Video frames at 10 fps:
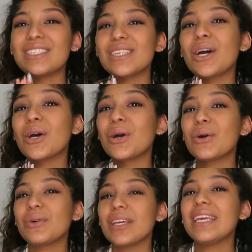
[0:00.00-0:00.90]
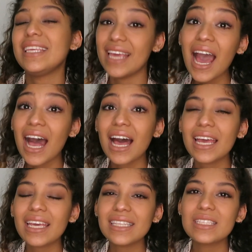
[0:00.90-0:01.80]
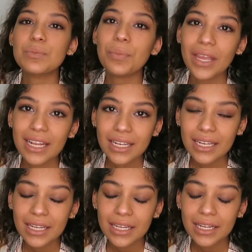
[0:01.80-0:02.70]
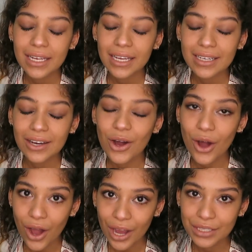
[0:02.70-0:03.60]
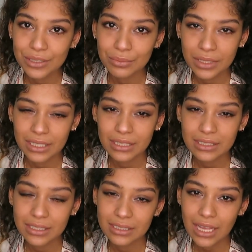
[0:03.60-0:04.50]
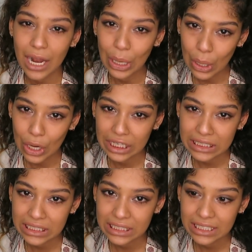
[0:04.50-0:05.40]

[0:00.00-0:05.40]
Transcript: So yeah, it's been like a hot minute since I last